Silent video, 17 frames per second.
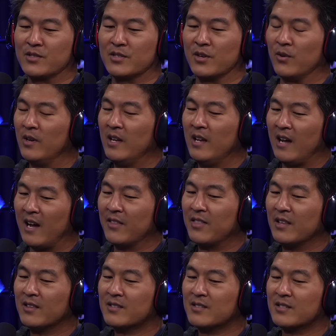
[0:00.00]
So I
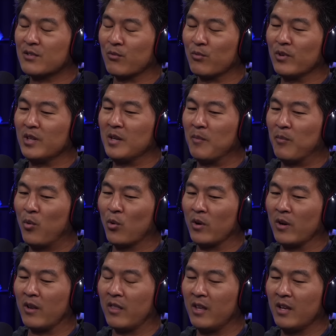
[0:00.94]
think this is a really
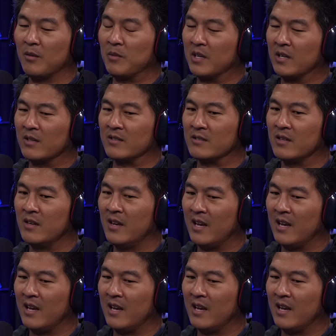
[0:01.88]
important thing because